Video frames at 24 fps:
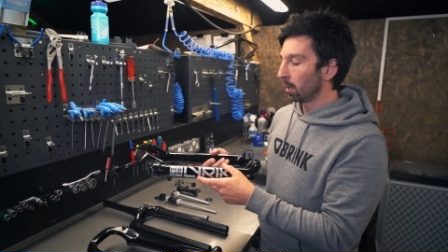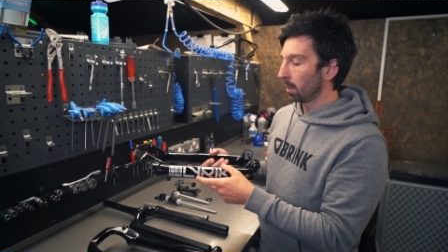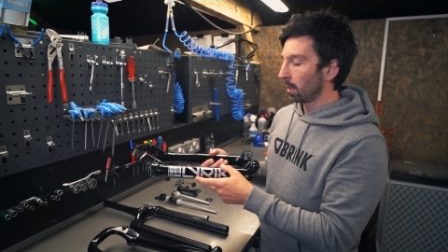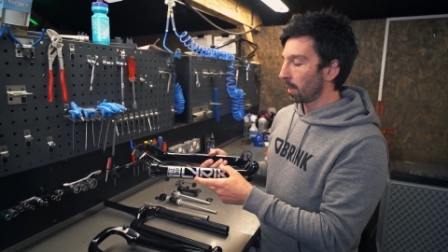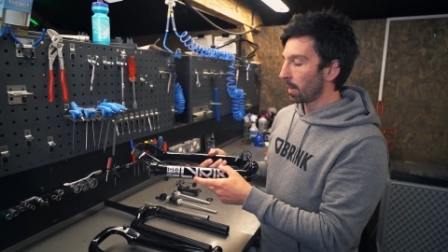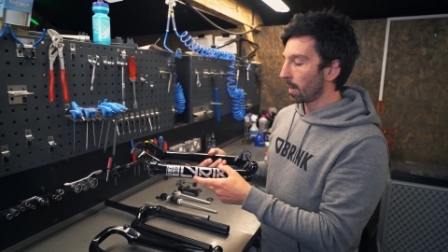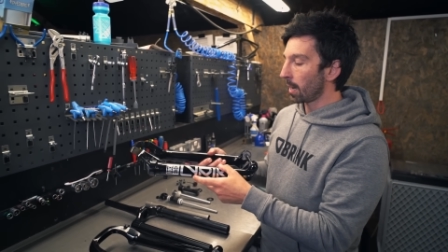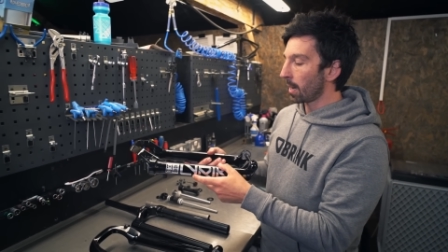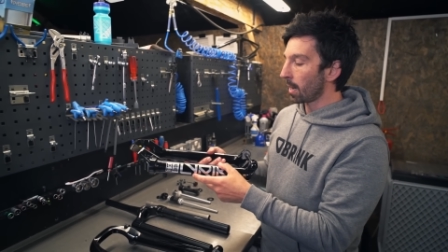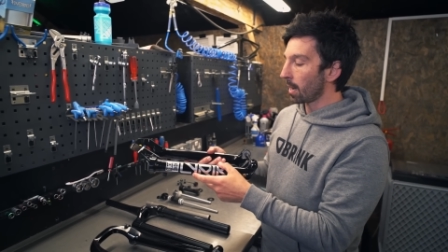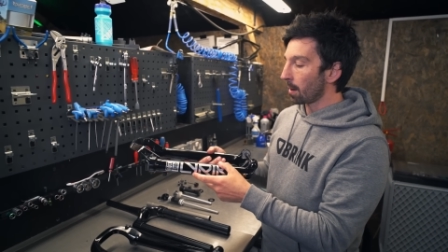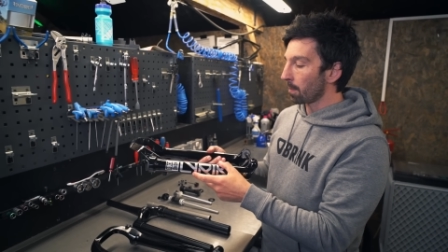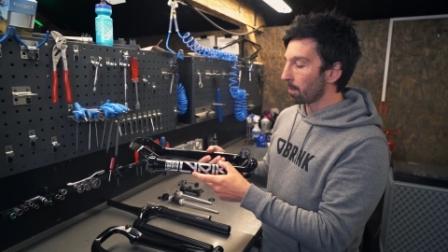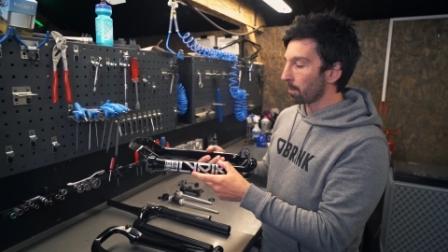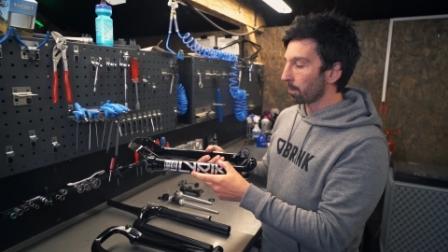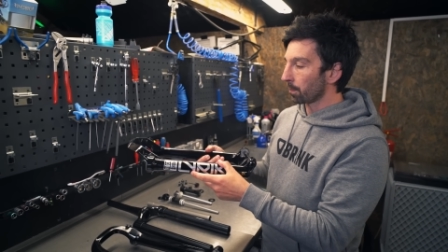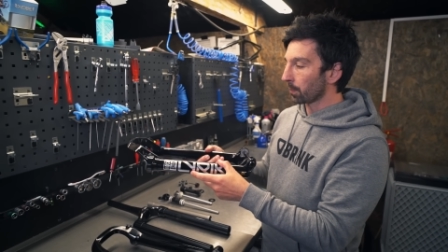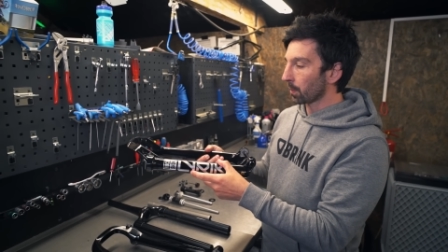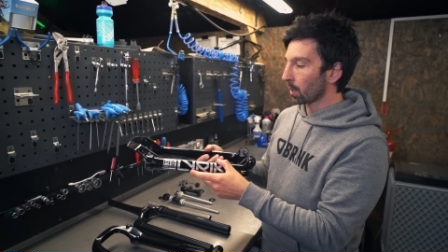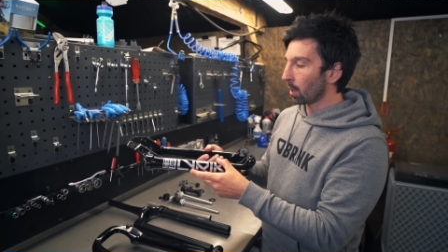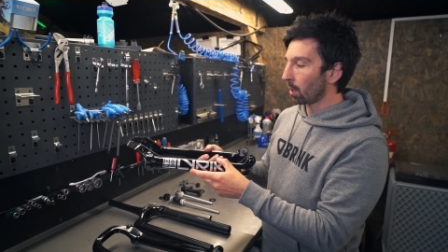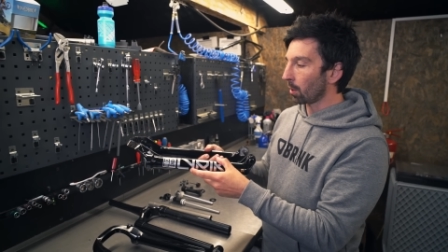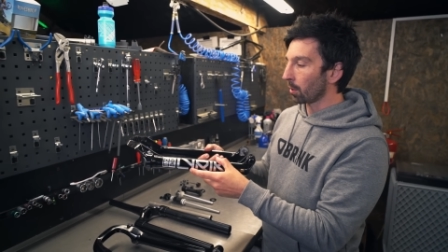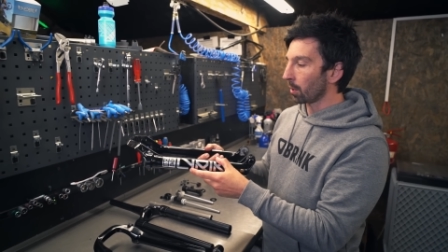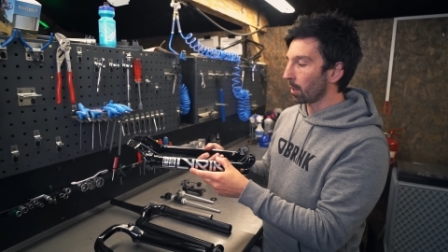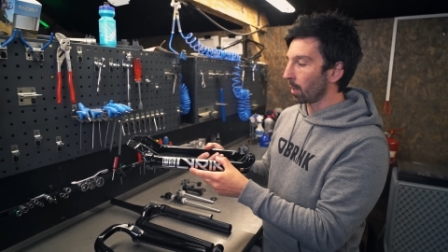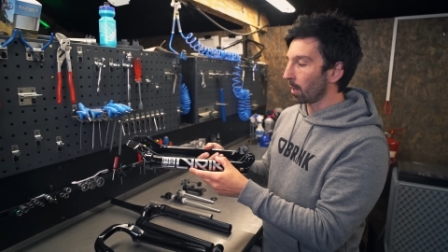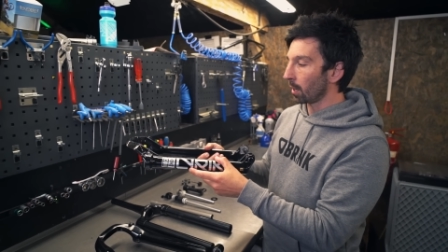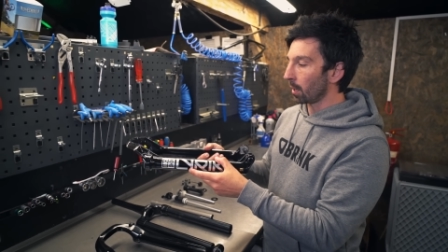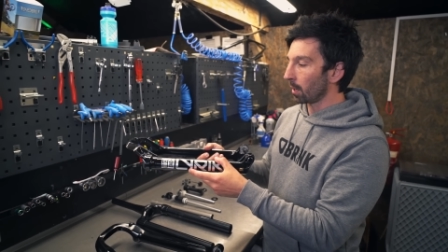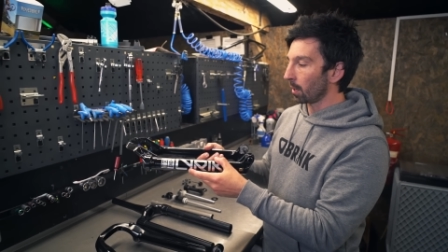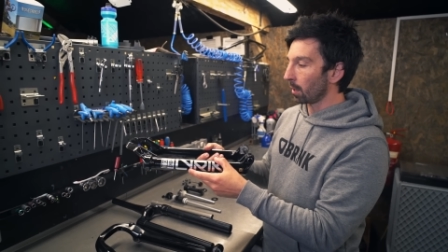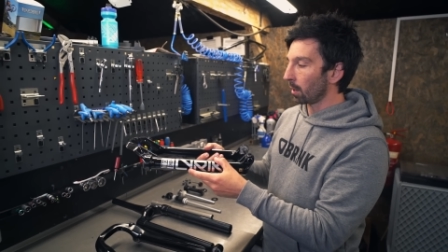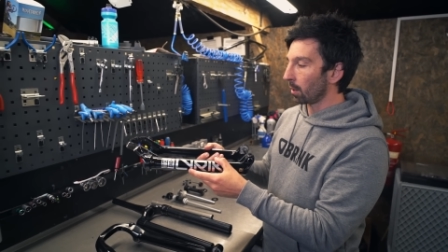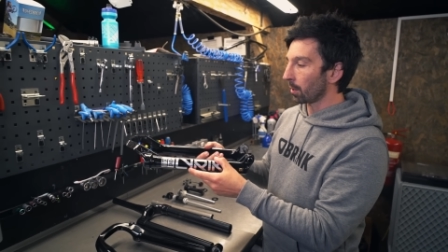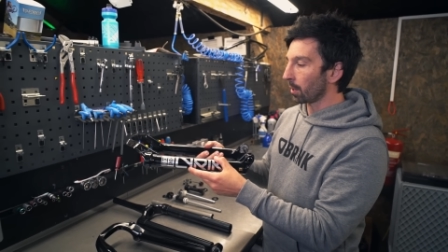on
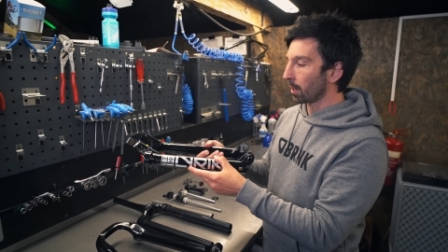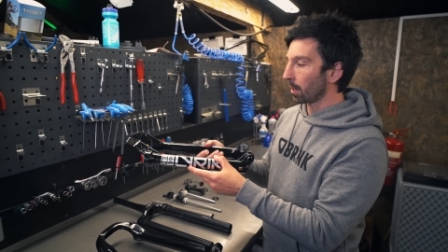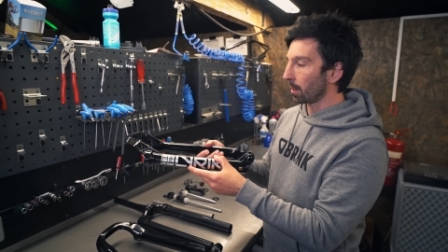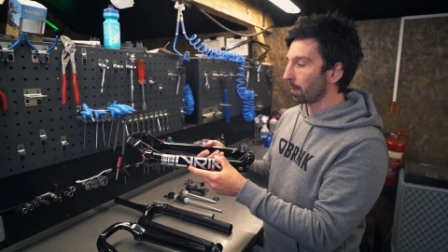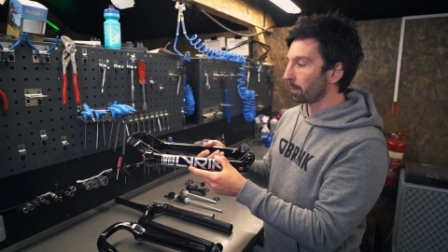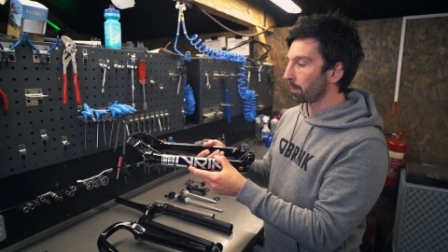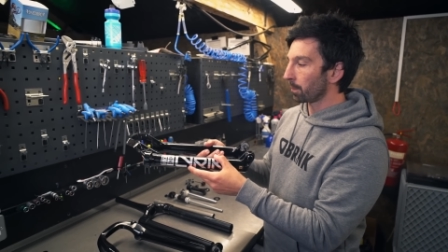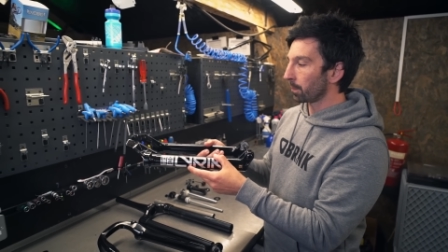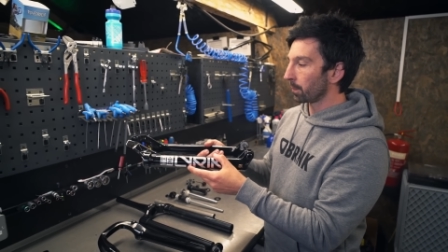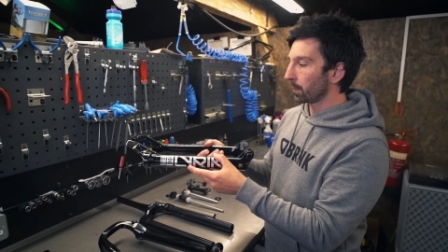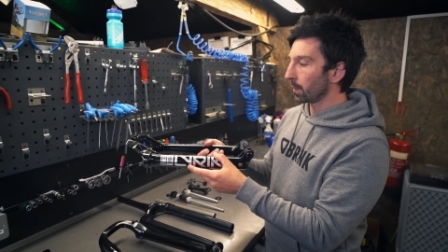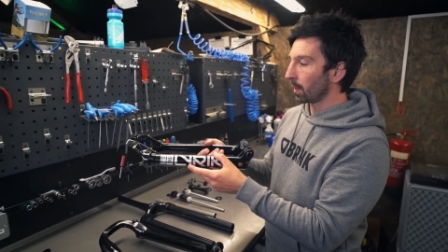a